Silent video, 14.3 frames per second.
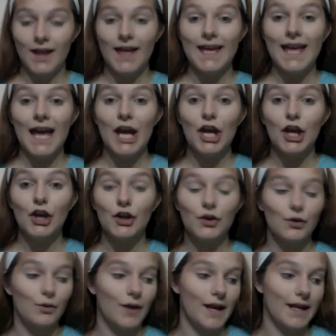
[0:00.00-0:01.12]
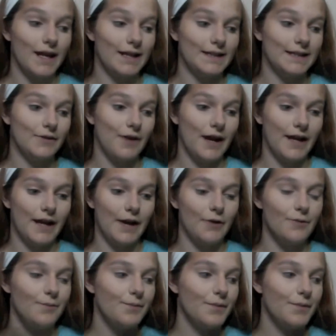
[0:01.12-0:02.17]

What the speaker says: like crazy right now.